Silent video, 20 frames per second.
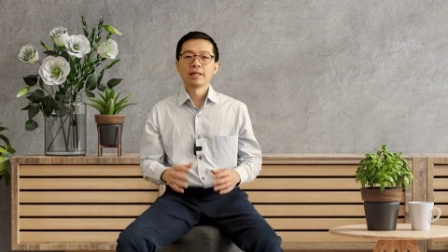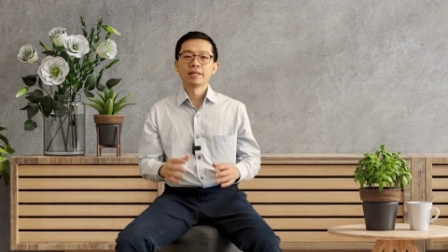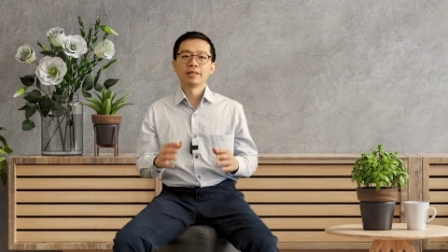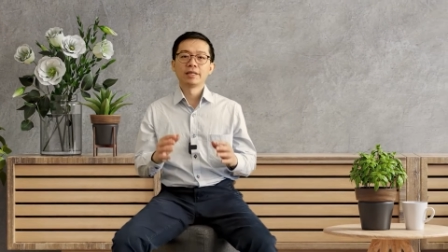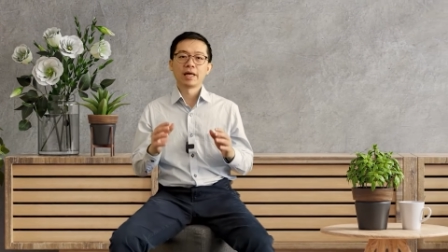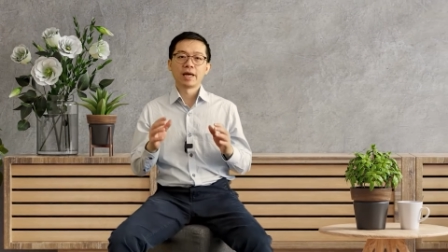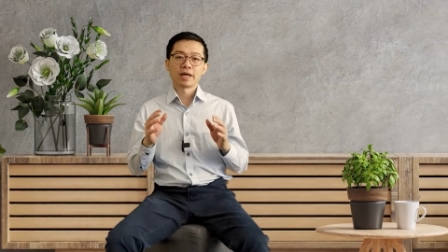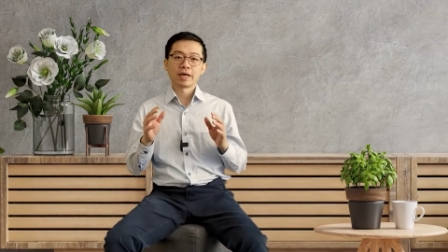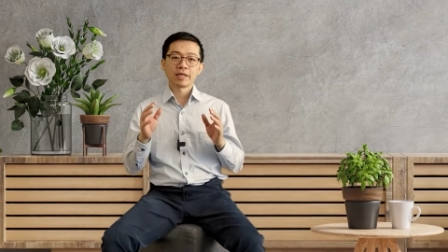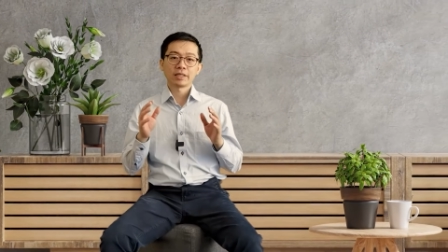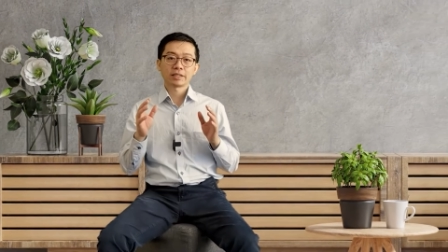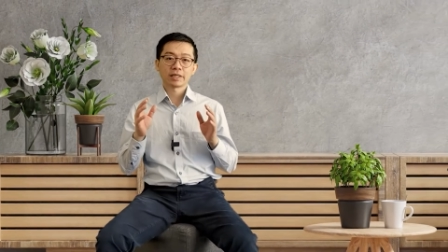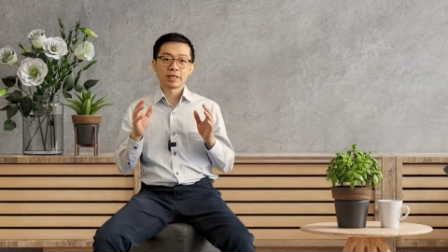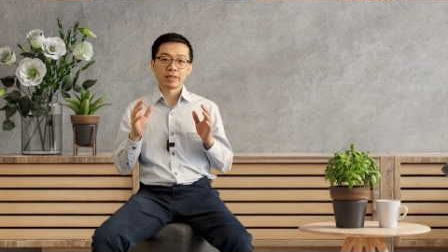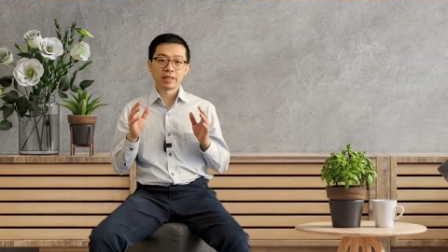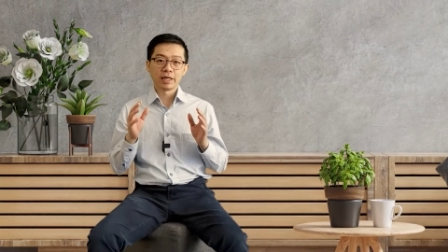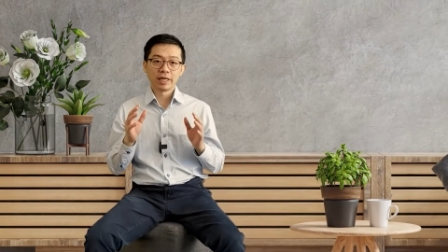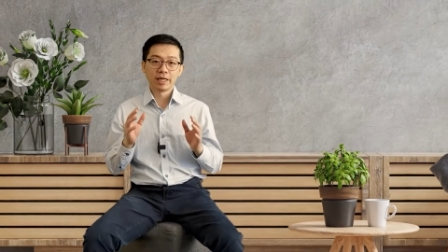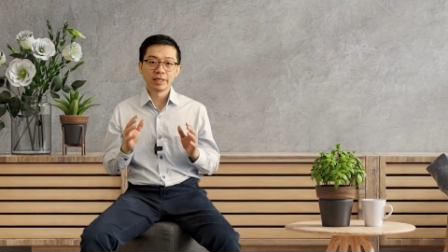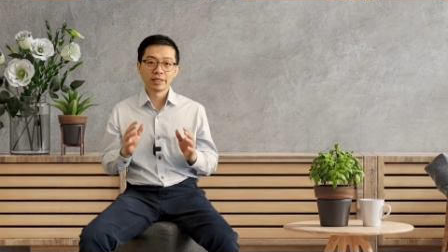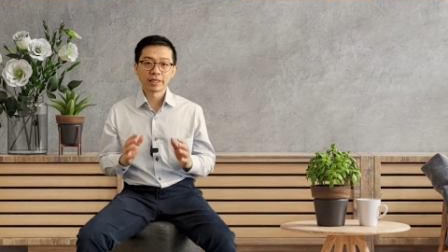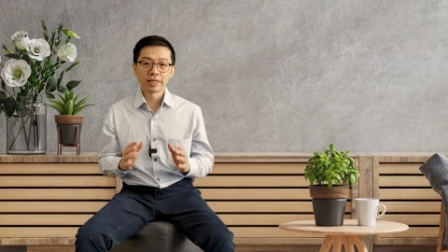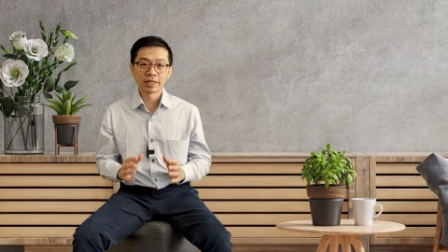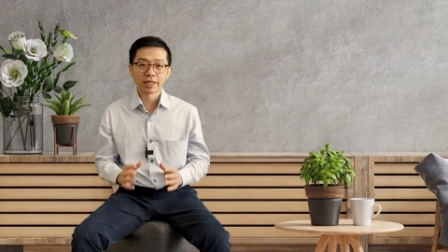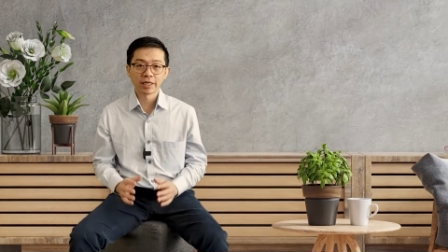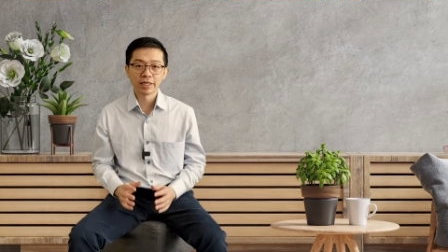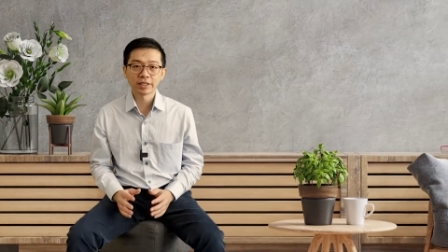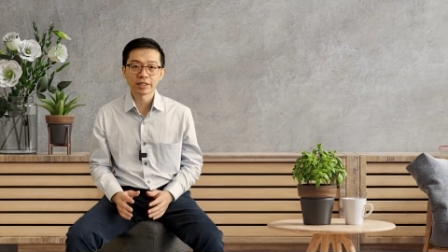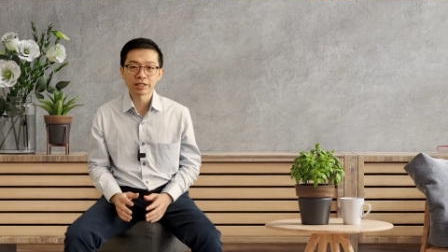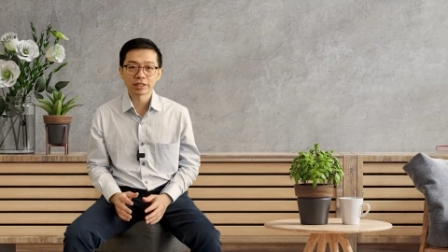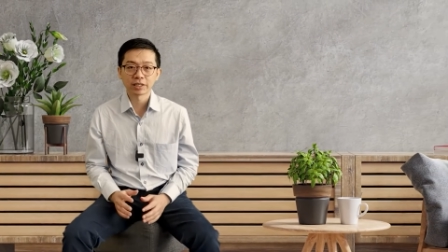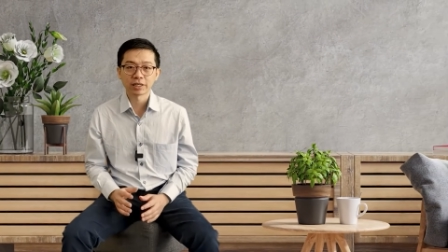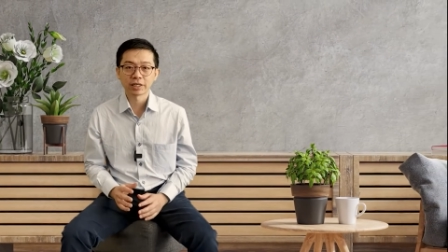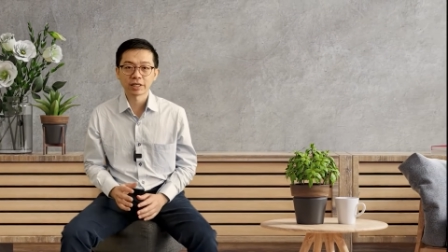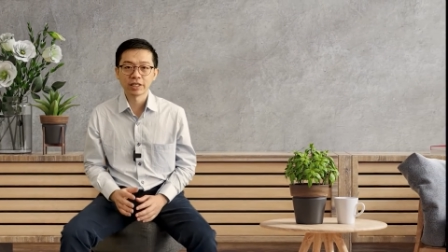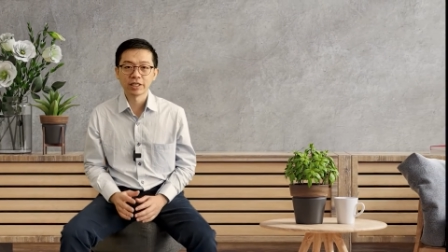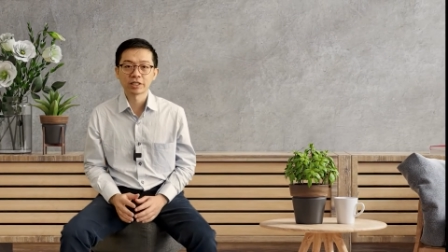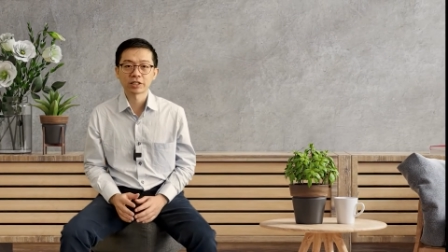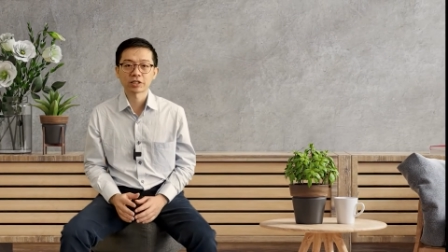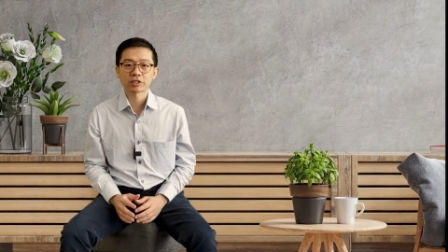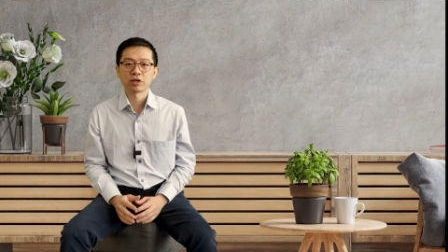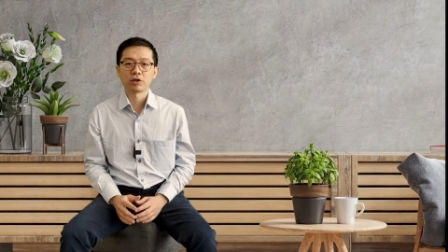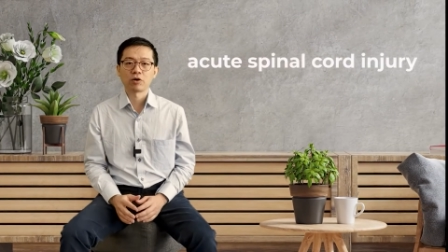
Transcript: there is an increased risk